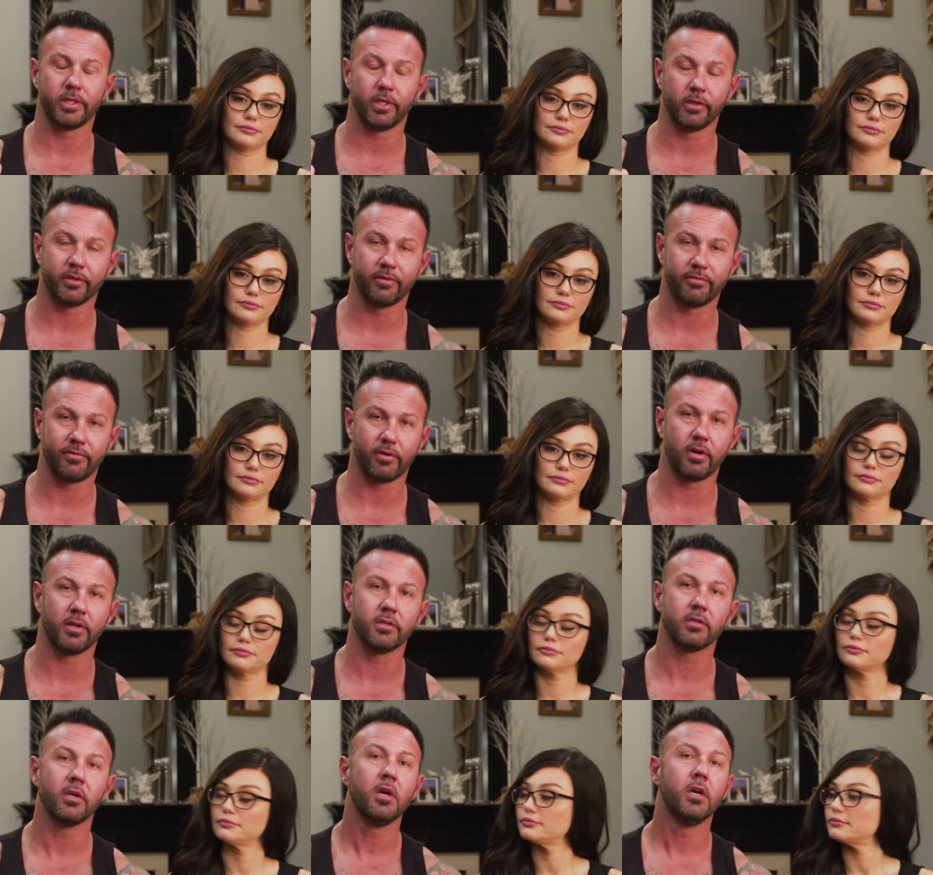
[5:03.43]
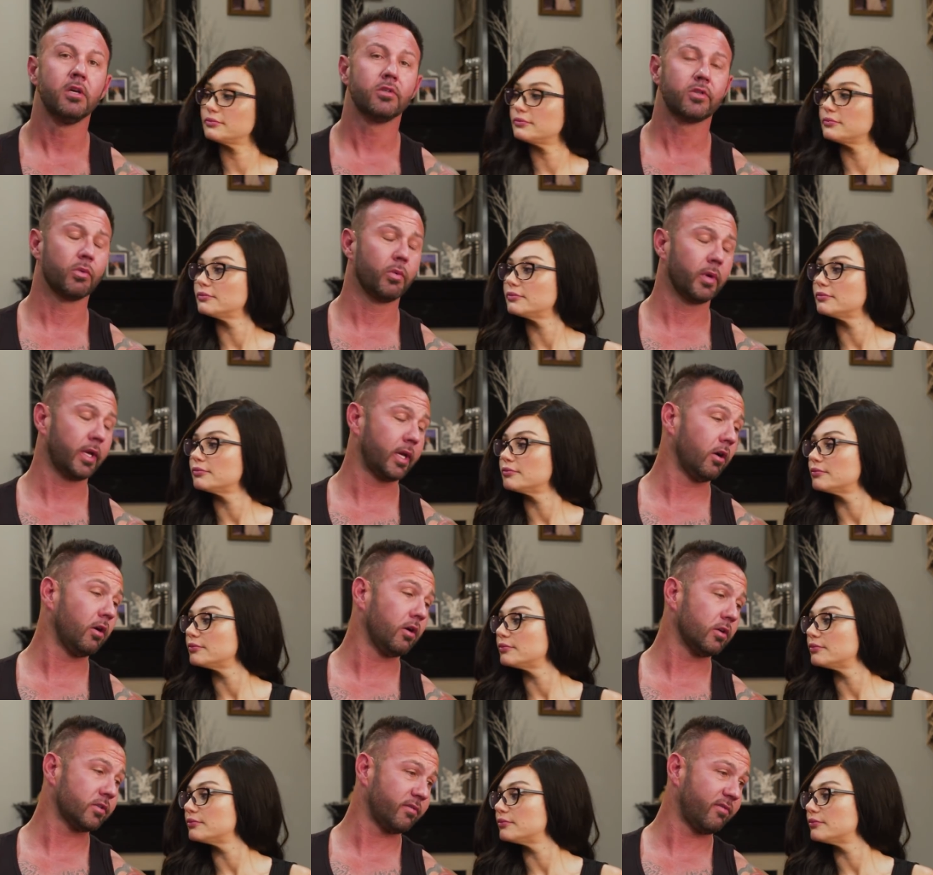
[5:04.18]
Speaker 1: shelter for us so we
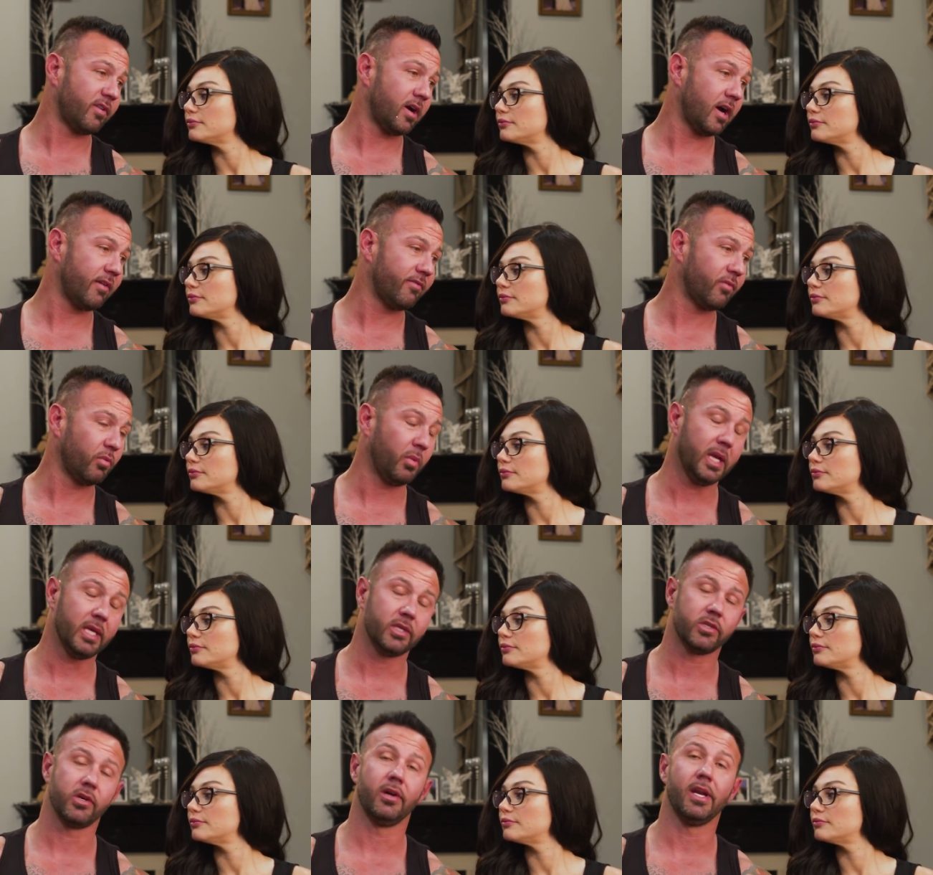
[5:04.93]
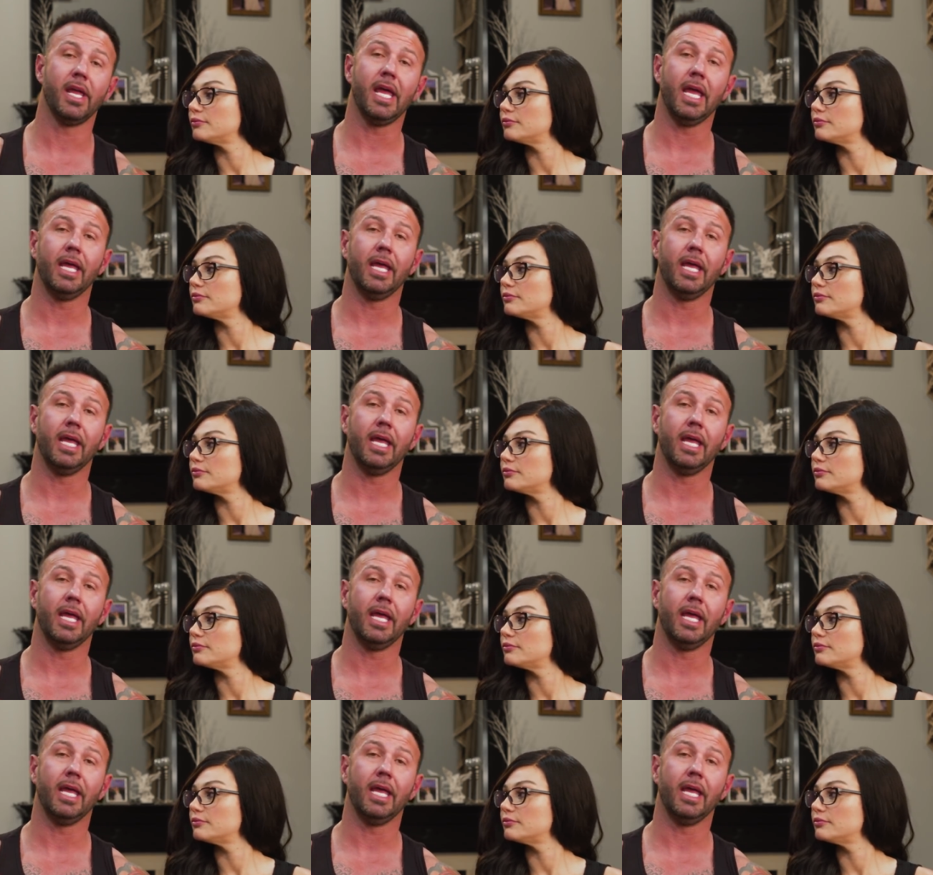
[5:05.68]
can all survive for weeks on